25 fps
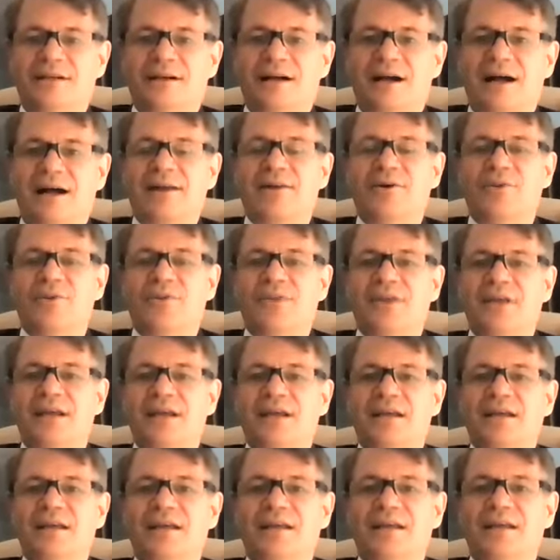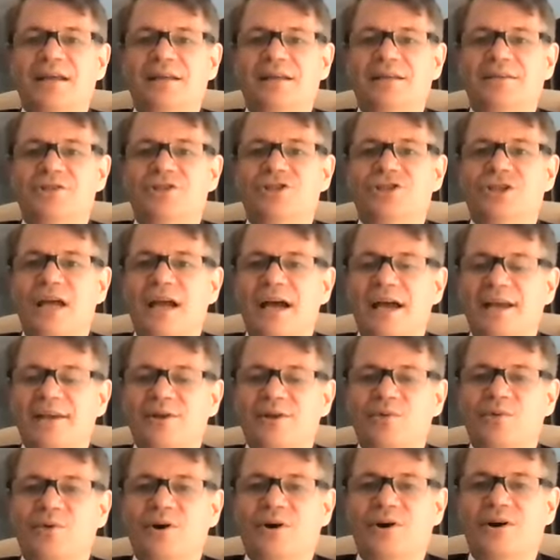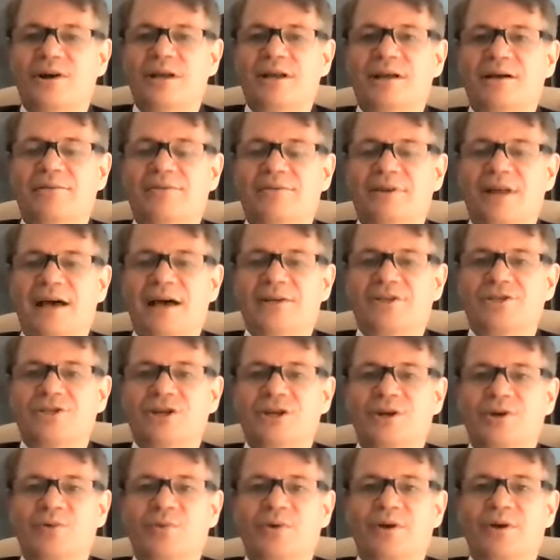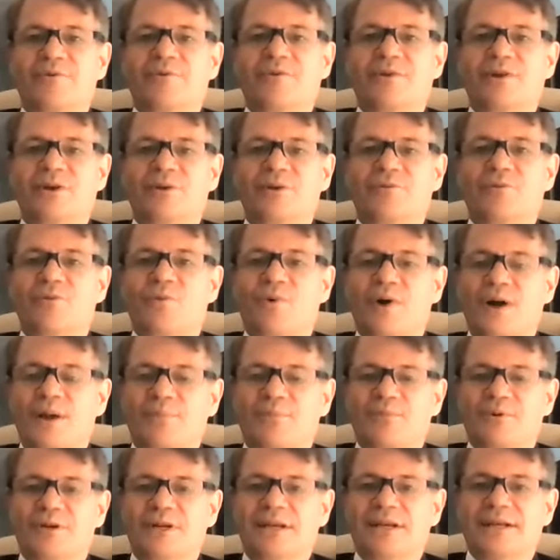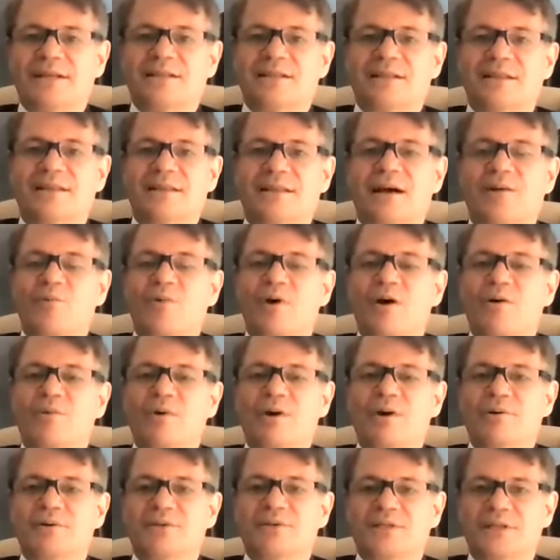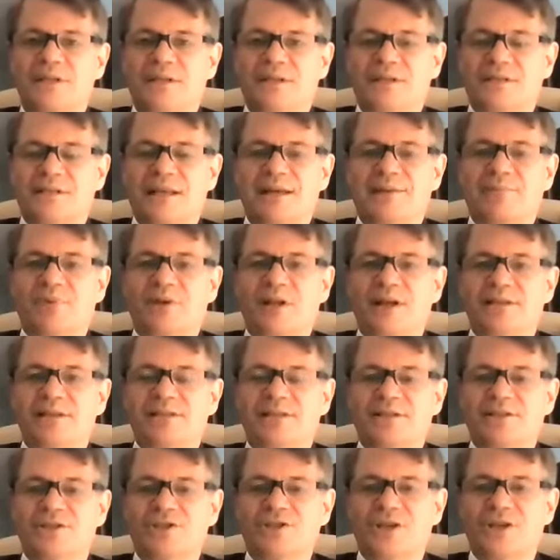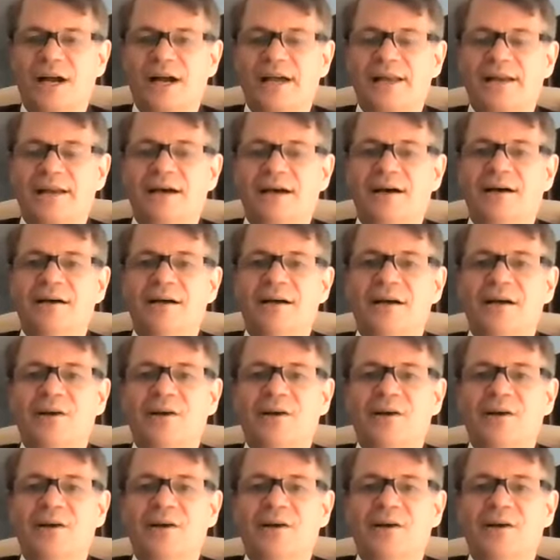I don't think in January of last year, we could have quite predicted that what we were seeing take place in China